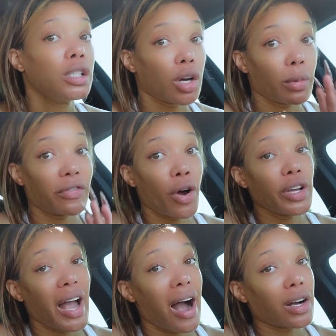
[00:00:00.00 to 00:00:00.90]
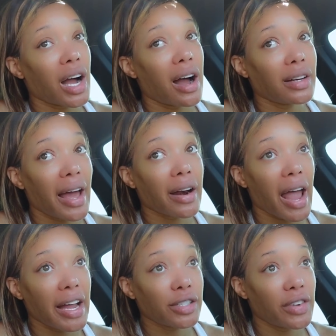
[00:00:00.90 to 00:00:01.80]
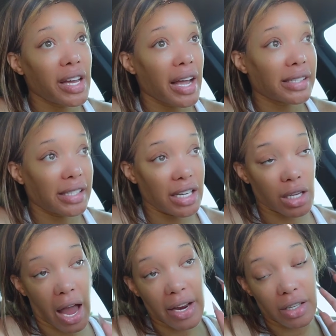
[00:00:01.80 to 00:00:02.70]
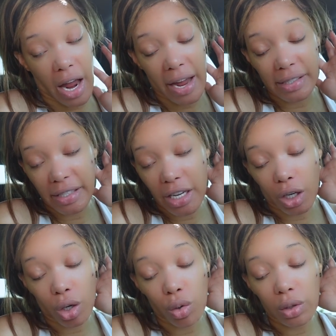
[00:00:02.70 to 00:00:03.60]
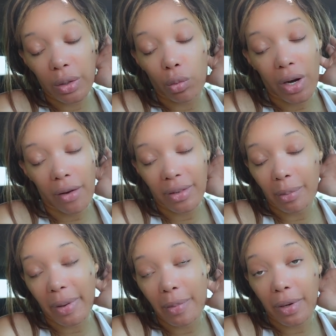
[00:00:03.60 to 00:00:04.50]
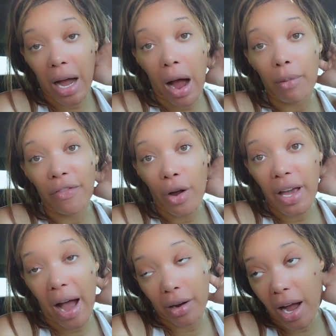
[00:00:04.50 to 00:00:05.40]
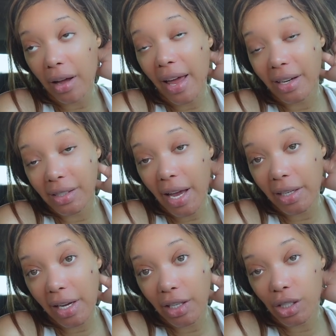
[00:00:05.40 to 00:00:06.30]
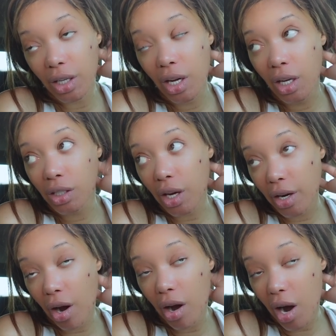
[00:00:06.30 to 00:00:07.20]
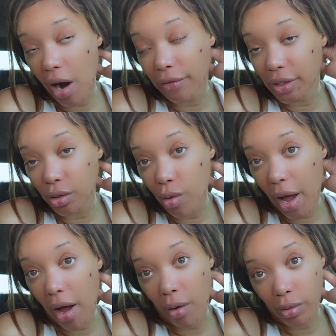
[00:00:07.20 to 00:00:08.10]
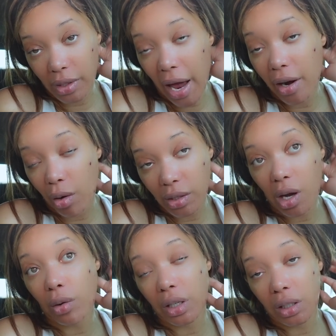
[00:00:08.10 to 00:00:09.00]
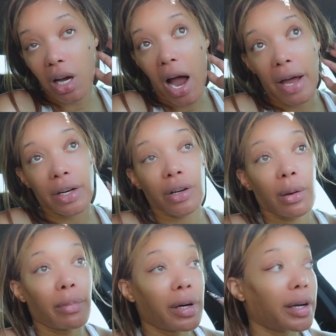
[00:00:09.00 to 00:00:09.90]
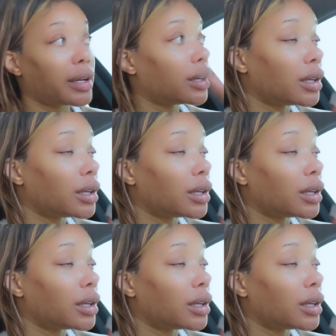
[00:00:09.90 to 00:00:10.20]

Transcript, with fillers: So before y'all call out an H V A C, A C and cooling, whatever them people call, before y'all call out a technician, turn your air off for two hours. I know it's going to get a little hot in there, but